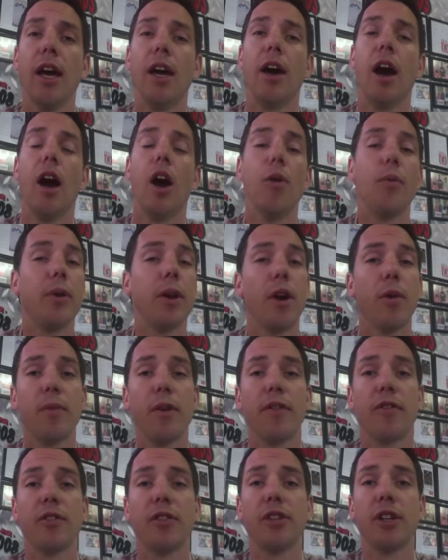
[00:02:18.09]
I opened up
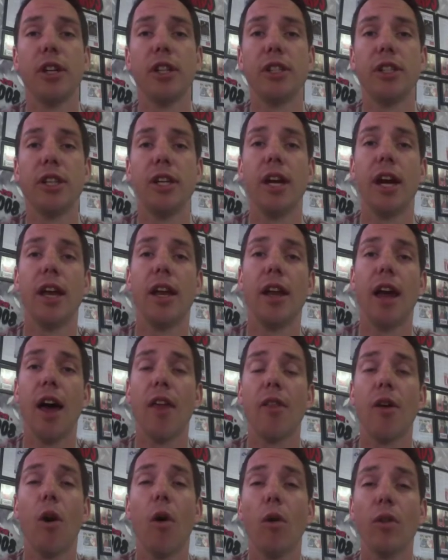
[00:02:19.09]
my facility, and
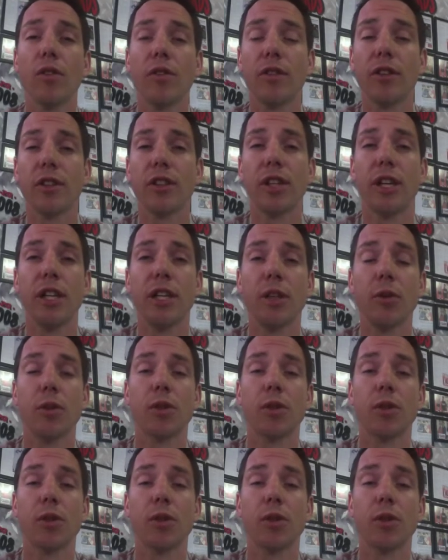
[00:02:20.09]
the whole facility